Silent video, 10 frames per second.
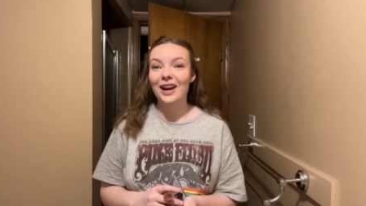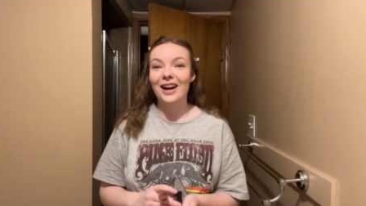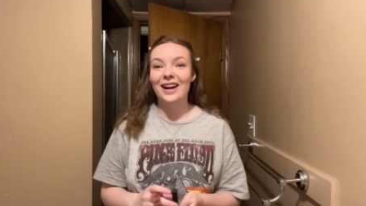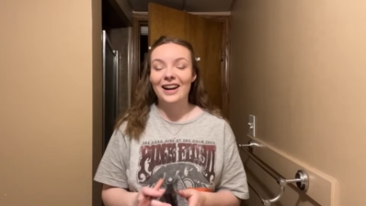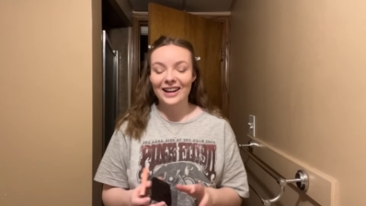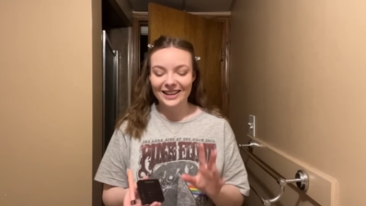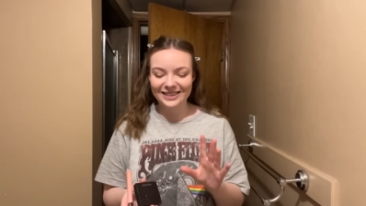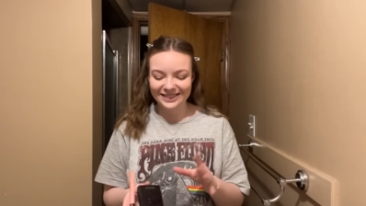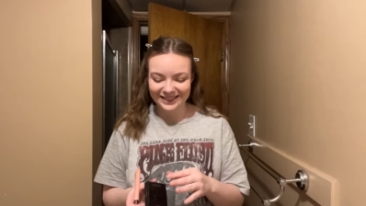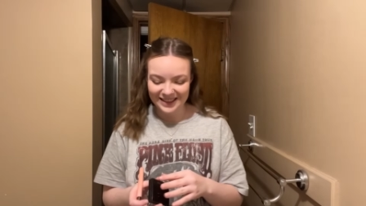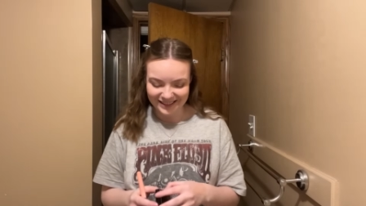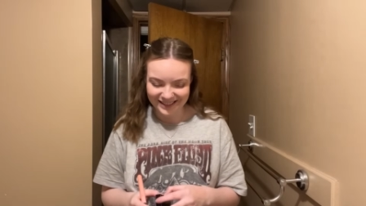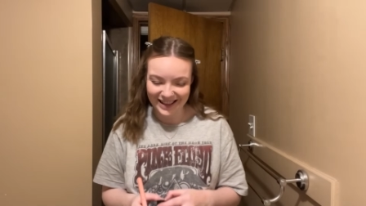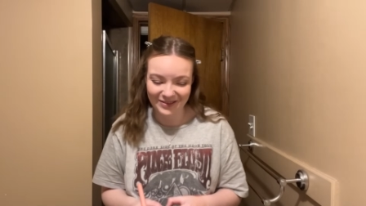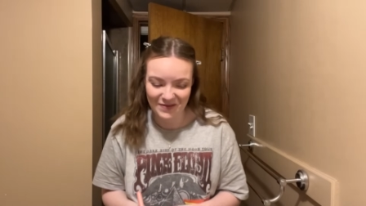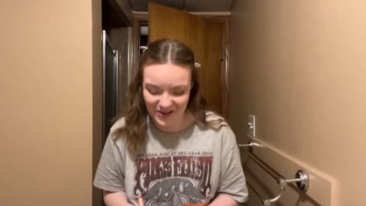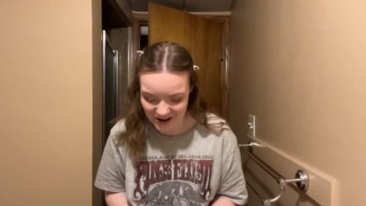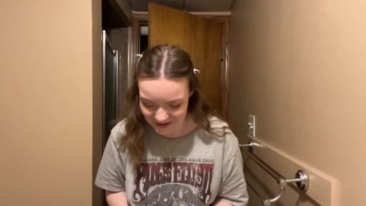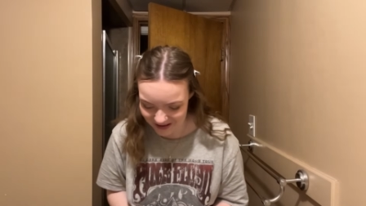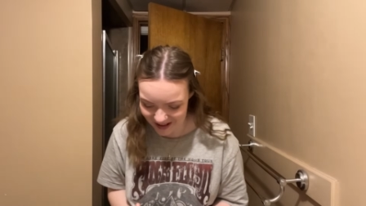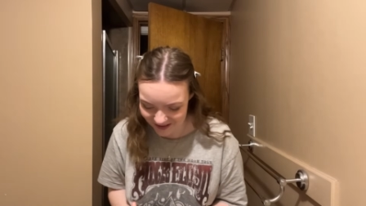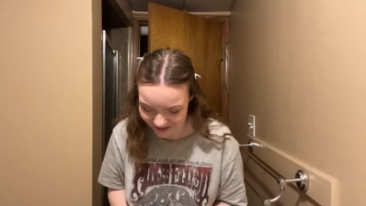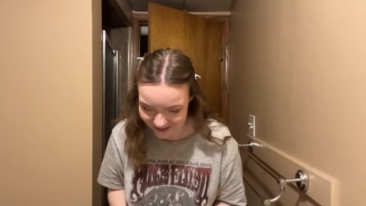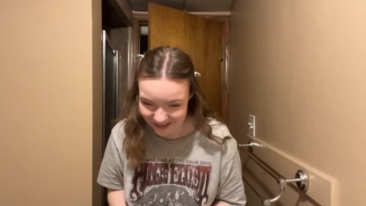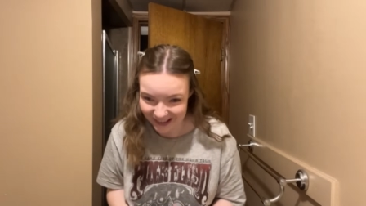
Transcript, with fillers: I have a problem.